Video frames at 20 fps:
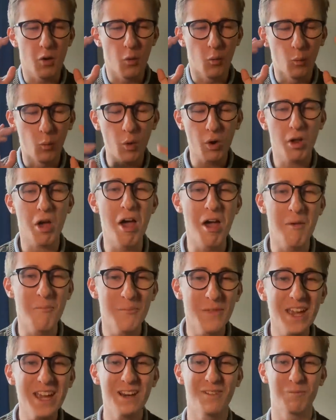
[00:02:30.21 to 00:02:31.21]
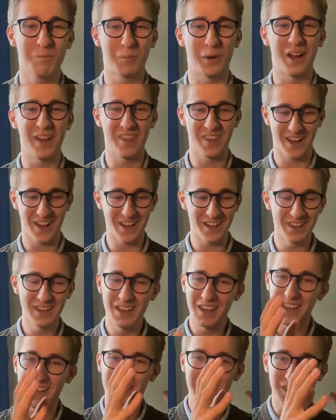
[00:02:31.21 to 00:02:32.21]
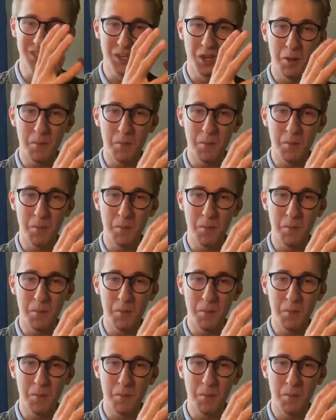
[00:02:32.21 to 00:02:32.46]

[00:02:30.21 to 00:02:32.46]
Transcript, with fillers: what I mean by that is